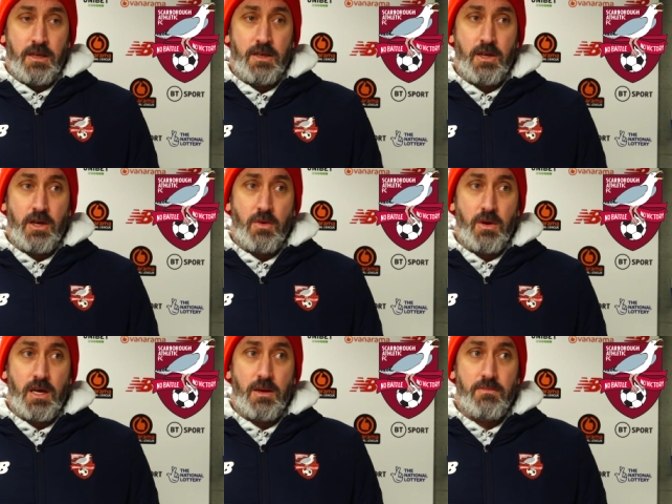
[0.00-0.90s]
you
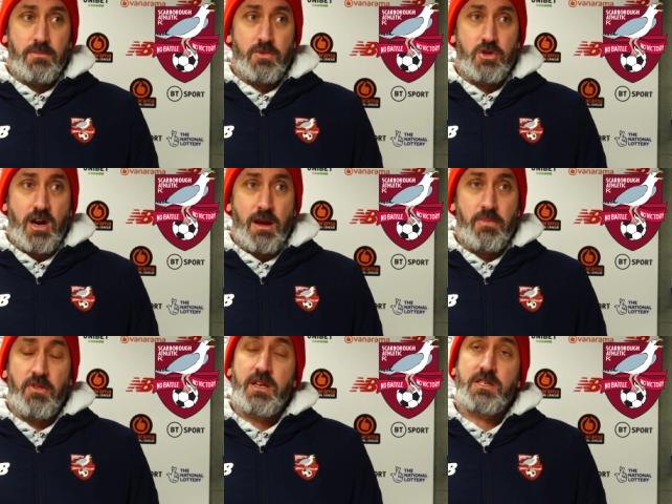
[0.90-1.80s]
know, try
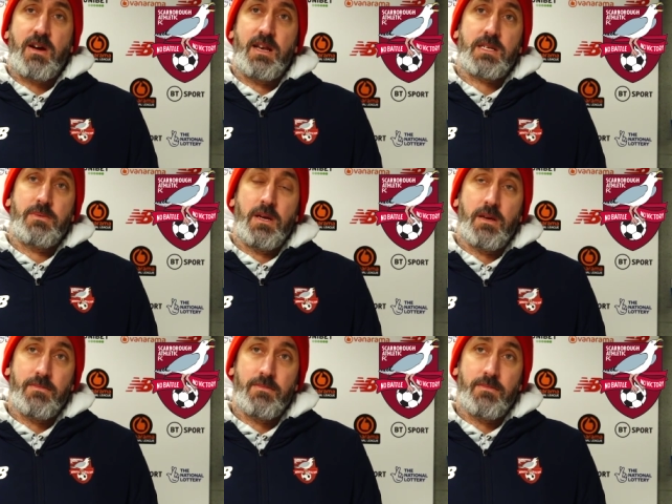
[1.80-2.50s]
and put things right next week.